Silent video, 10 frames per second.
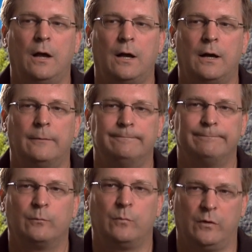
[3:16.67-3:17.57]

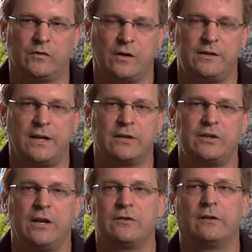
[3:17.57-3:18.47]
Um, it's going to take a
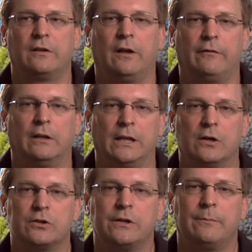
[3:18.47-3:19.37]
change in, of the
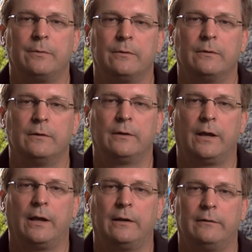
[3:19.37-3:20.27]
leadership,
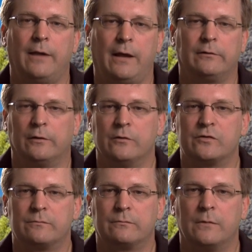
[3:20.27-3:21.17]
and that
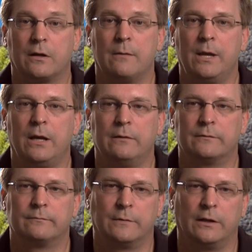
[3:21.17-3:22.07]
includes the
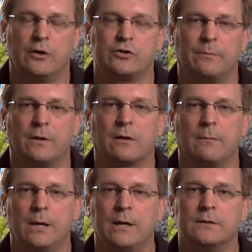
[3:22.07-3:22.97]
committees, the leadership of the
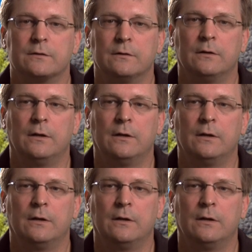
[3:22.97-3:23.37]
committees.